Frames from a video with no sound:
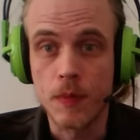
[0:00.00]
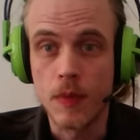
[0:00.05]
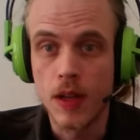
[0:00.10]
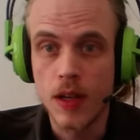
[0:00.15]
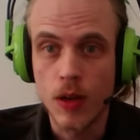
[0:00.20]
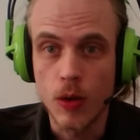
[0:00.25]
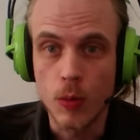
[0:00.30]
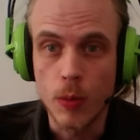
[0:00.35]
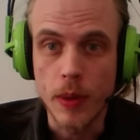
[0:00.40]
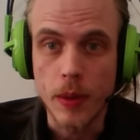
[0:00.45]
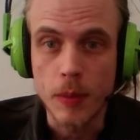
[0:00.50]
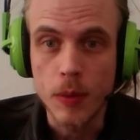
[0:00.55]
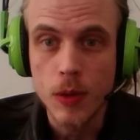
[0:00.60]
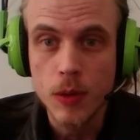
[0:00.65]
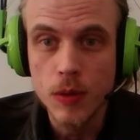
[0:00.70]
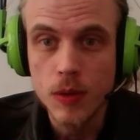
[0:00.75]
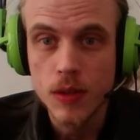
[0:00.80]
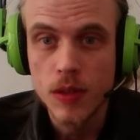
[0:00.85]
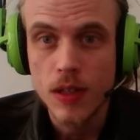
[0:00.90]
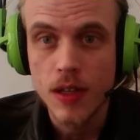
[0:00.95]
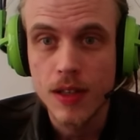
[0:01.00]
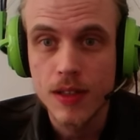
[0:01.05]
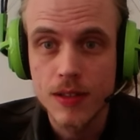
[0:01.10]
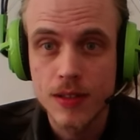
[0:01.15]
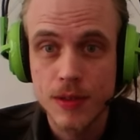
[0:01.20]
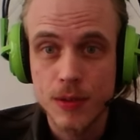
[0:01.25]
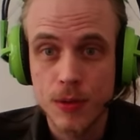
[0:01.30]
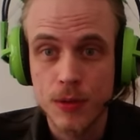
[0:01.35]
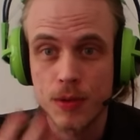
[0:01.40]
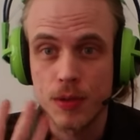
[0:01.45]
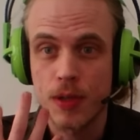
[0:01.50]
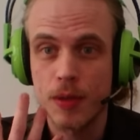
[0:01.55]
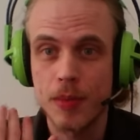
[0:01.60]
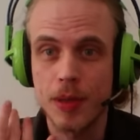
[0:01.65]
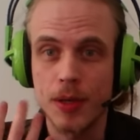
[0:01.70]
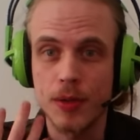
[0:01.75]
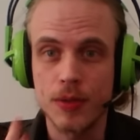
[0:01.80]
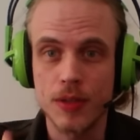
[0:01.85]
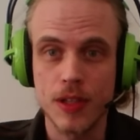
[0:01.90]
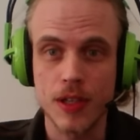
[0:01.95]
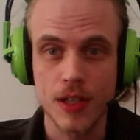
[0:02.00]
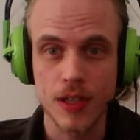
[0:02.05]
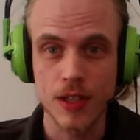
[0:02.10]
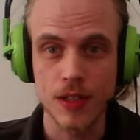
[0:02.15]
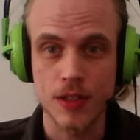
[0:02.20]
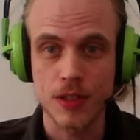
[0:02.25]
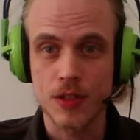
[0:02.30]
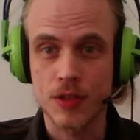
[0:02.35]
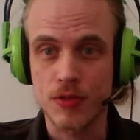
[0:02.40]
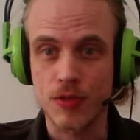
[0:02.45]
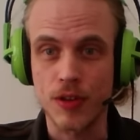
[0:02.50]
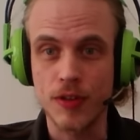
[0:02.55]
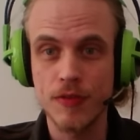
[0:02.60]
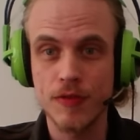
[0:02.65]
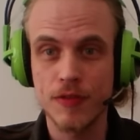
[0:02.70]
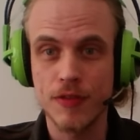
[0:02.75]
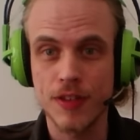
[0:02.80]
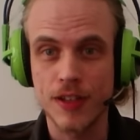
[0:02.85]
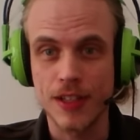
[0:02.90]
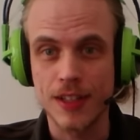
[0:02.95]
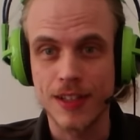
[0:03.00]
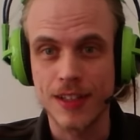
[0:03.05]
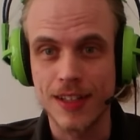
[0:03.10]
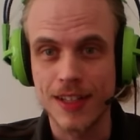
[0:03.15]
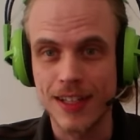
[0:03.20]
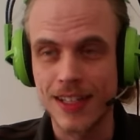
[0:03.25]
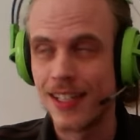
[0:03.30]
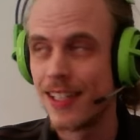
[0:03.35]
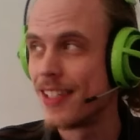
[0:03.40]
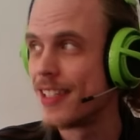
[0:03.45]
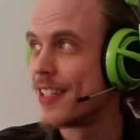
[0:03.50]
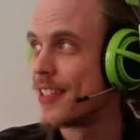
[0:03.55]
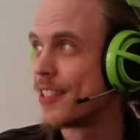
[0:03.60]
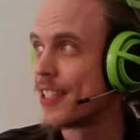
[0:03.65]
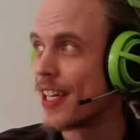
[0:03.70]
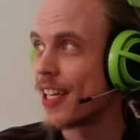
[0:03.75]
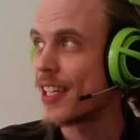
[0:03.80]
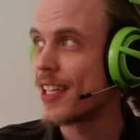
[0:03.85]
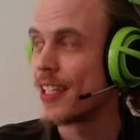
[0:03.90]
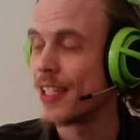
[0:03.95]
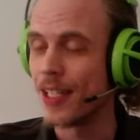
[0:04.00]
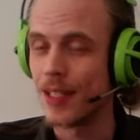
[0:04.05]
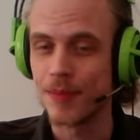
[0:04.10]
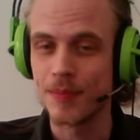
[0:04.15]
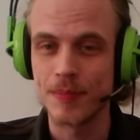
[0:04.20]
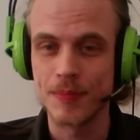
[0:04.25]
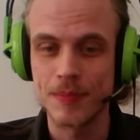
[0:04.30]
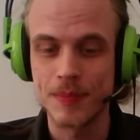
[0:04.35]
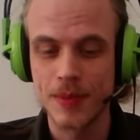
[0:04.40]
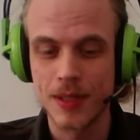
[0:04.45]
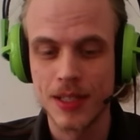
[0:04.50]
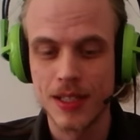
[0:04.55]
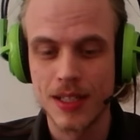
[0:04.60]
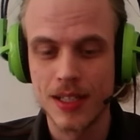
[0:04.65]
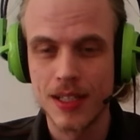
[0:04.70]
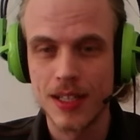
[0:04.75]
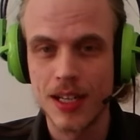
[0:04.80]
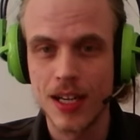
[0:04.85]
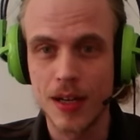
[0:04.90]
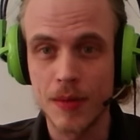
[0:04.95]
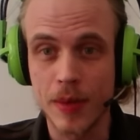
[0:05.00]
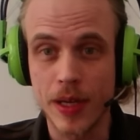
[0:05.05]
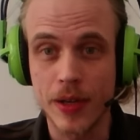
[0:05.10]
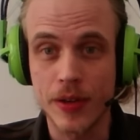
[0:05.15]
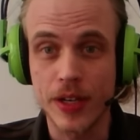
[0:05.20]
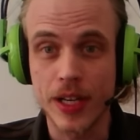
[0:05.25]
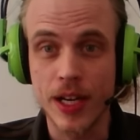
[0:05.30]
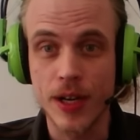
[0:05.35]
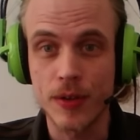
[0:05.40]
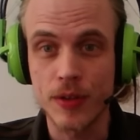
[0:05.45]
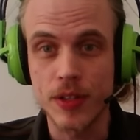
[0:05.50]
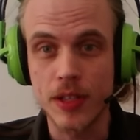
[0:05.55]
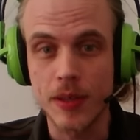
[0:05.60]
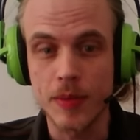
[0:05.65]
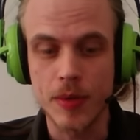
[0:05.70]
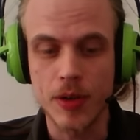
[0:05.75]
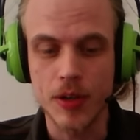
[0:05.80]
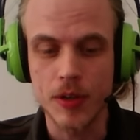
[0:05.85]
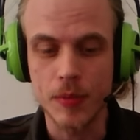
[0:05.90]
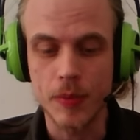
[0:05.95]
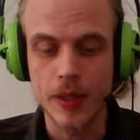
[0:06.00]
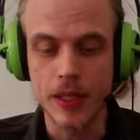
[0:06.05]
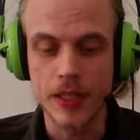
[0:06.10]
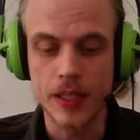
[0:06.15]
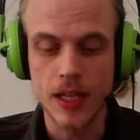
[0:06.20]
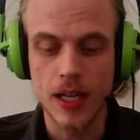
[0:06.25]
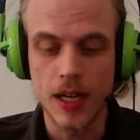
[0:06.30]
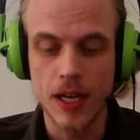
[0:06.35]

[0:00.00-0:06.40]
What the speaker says: Hello, people. Sorry about the scruff and the jacket. I'm airing out the apartment.